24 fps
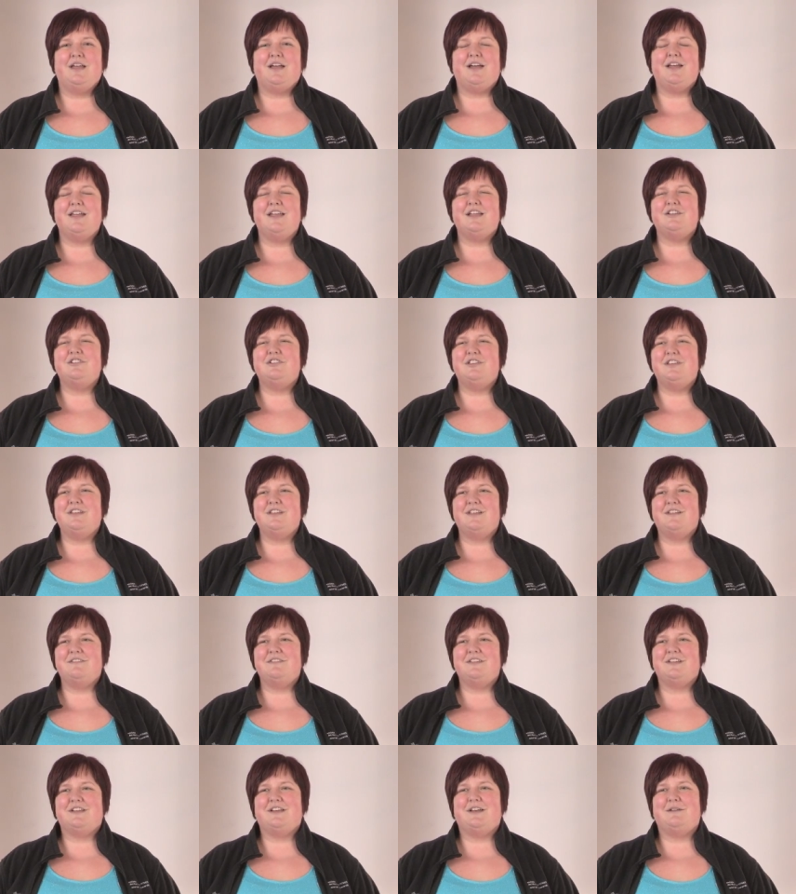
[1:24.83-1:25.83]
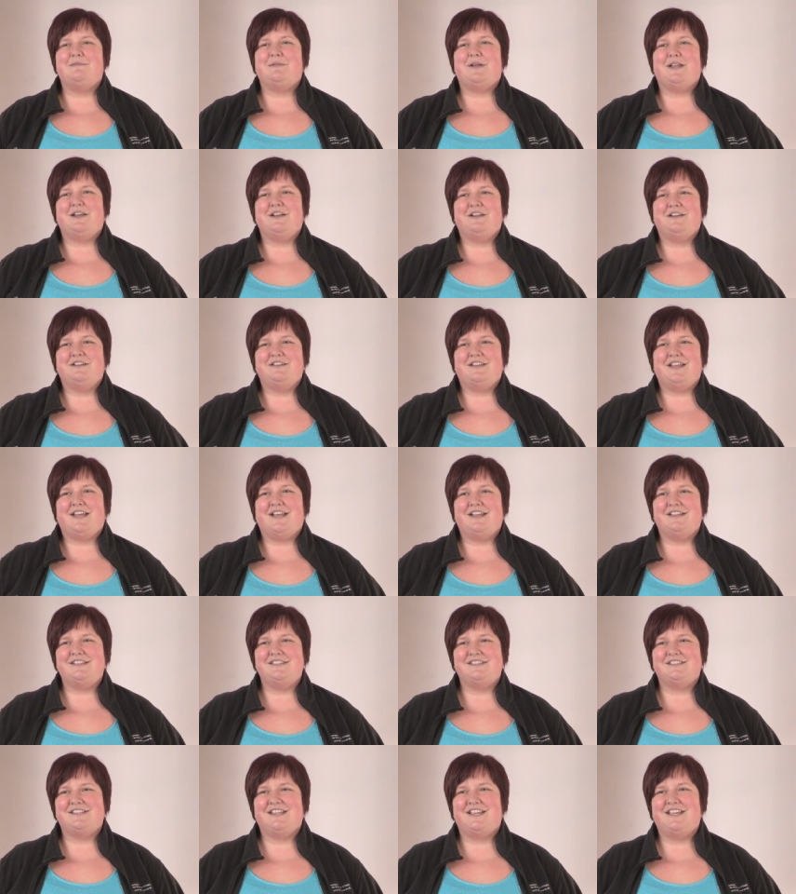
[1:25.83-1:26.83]
I actually left the cup on her
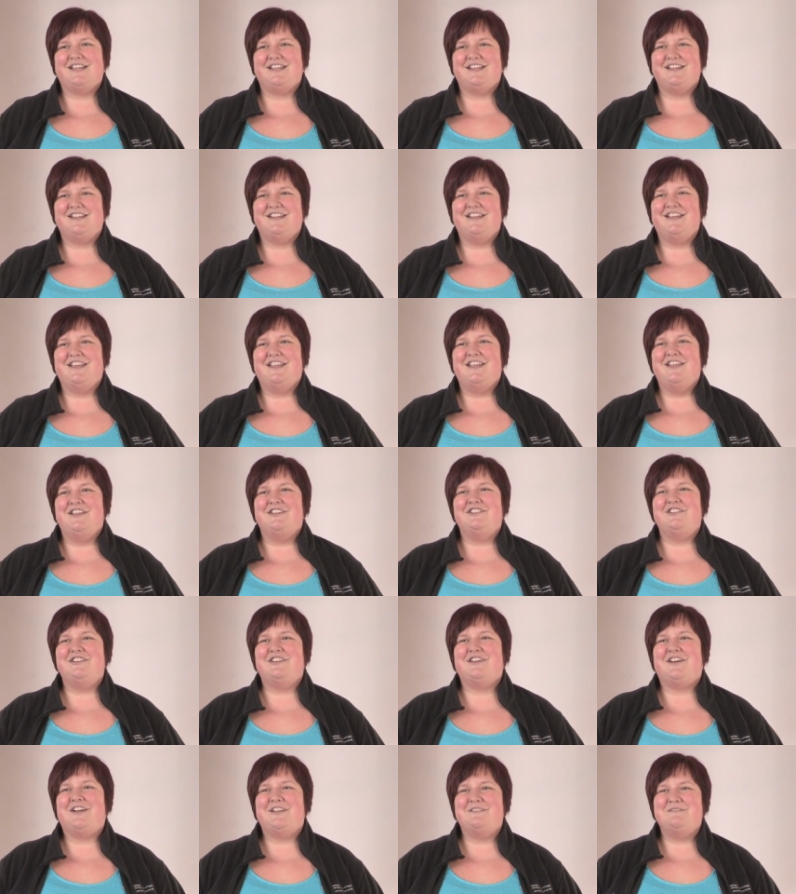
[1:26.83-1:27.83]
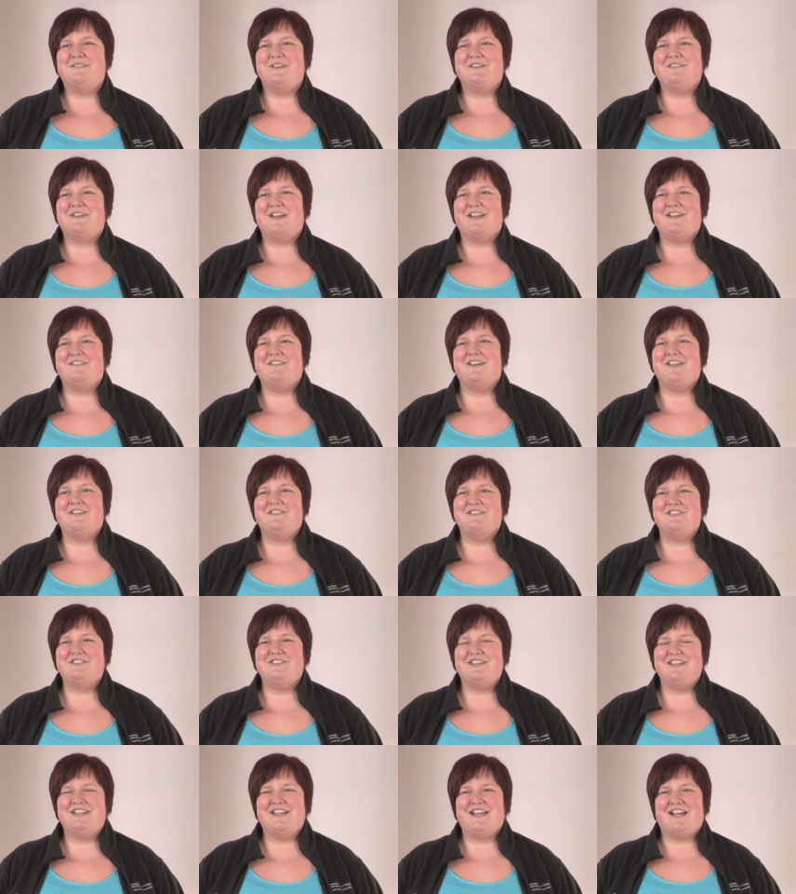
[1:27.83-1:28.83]
desk and she called me right away
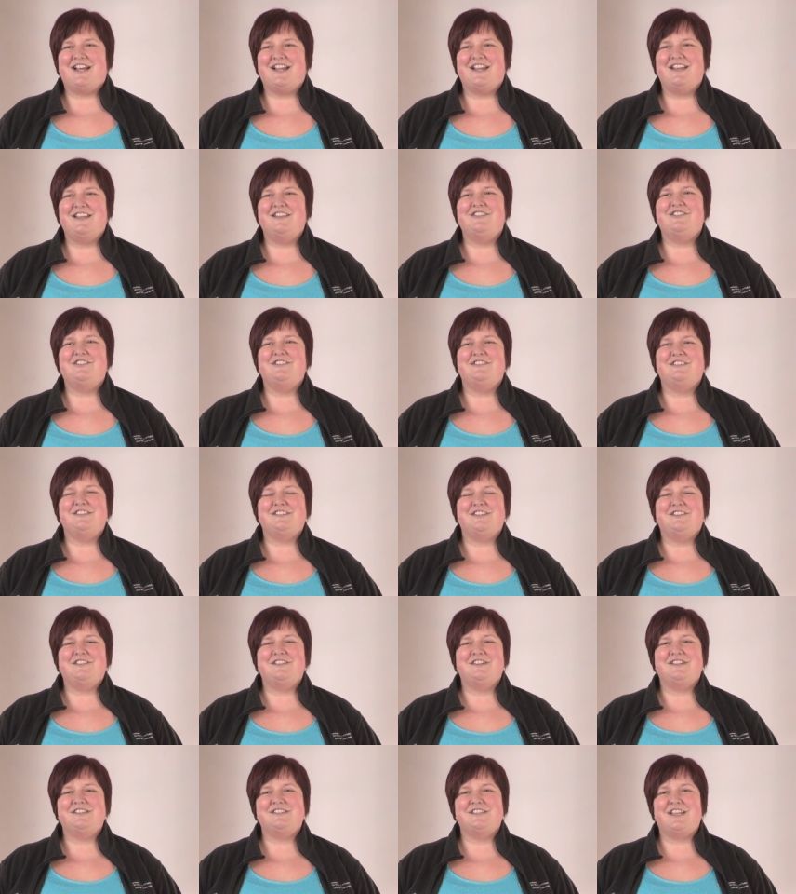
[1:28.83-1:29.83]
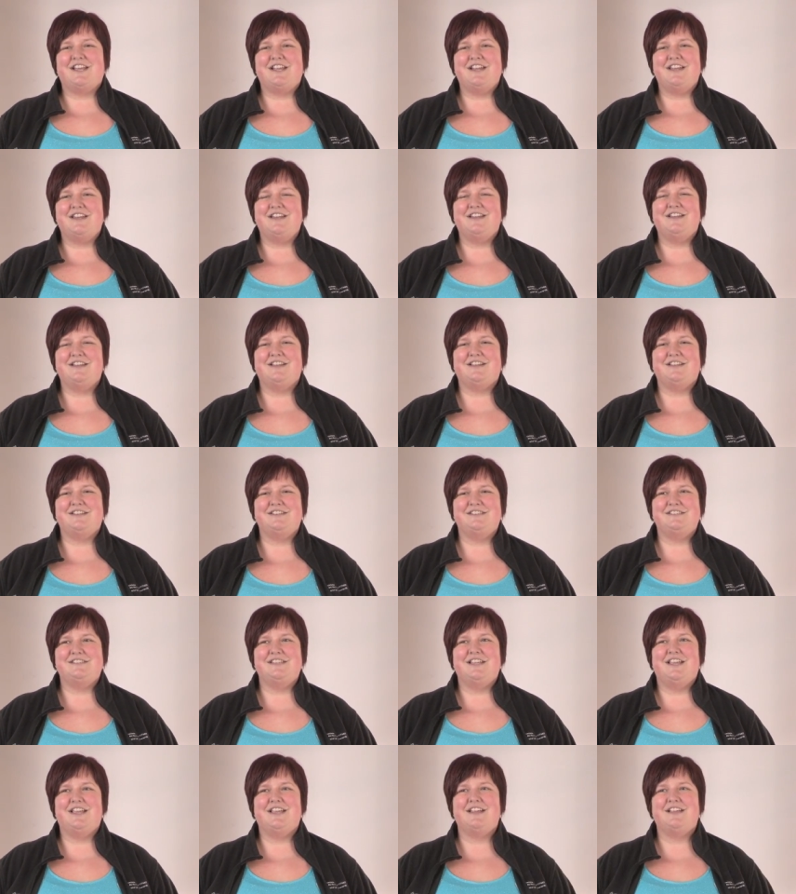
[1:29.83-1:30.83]
when she got it and she was so excited
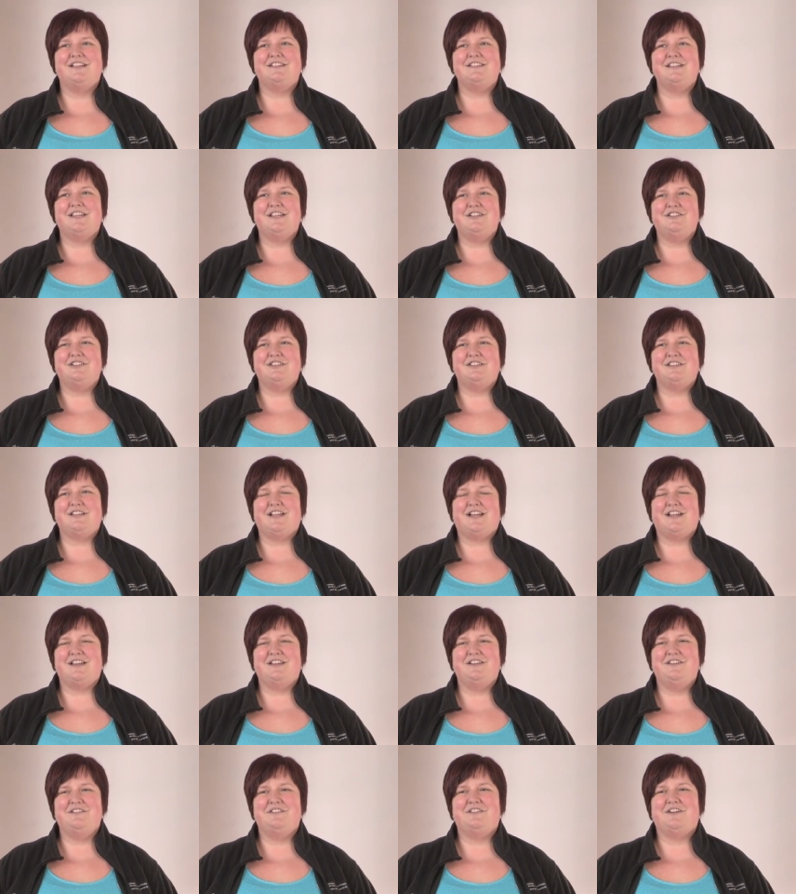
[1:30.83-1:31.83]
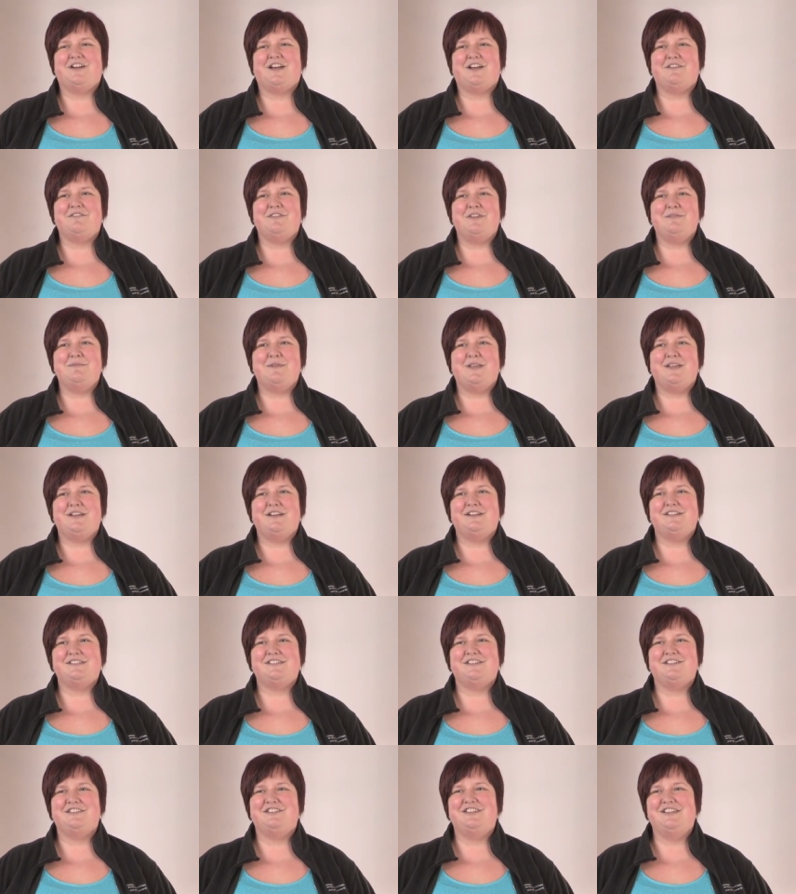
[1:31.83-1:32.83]
because I guess they just got a new coffee
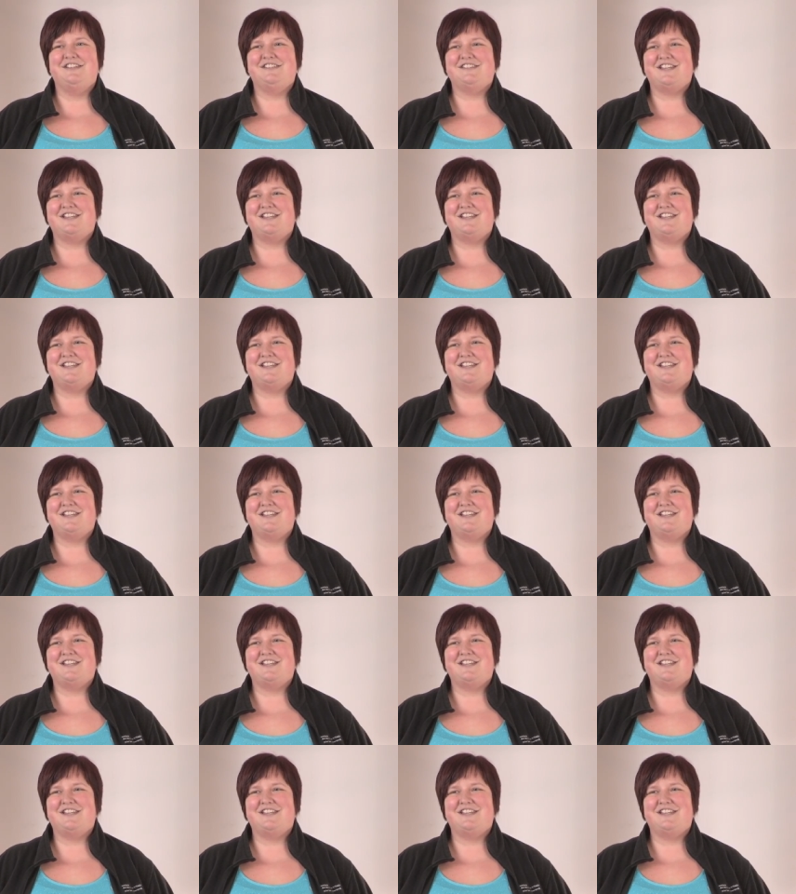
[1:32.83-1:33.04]
maker so she